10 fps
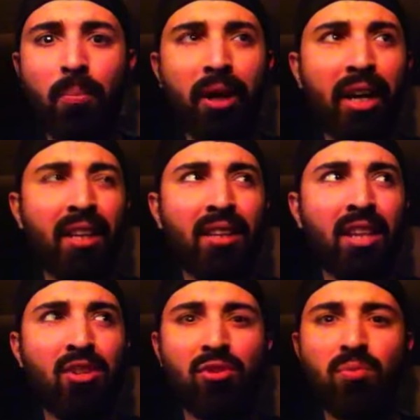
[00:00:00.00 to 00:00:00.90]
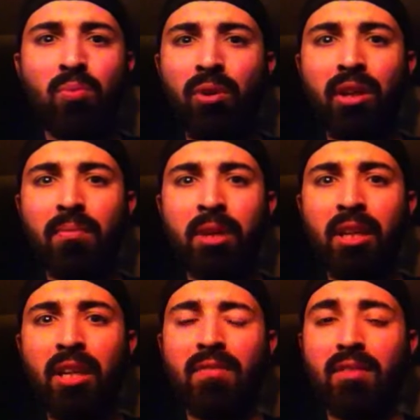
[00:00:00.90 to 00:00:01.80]
but they just weren't
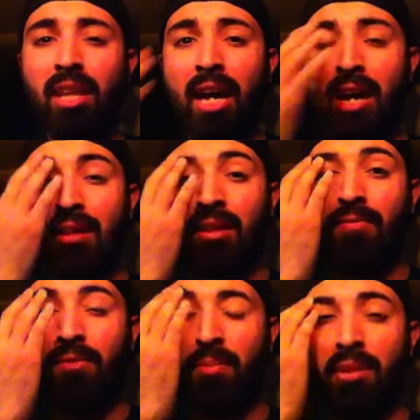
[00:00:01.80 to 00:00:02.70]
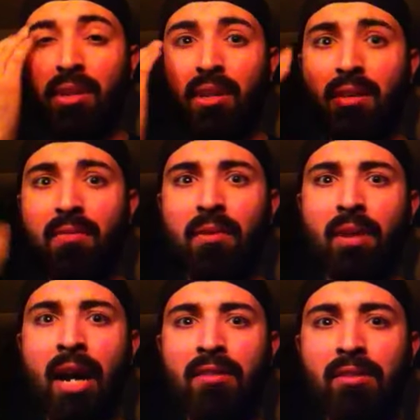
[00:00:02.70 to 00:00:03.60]
being given that from the
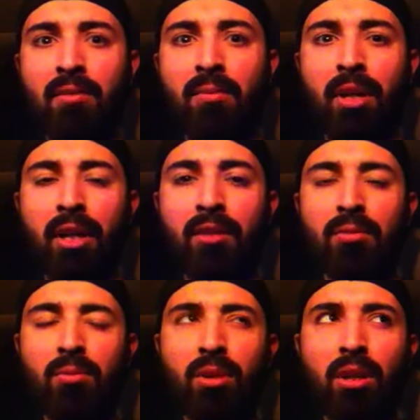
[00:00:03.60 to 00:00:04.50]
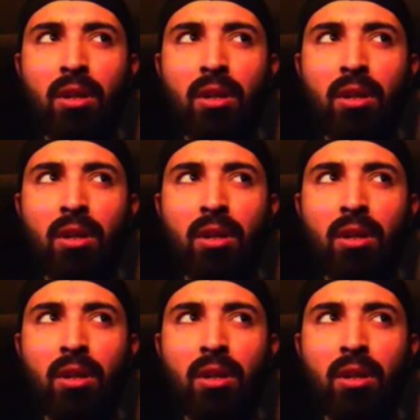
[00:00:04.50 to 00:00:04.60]
guys in the ring to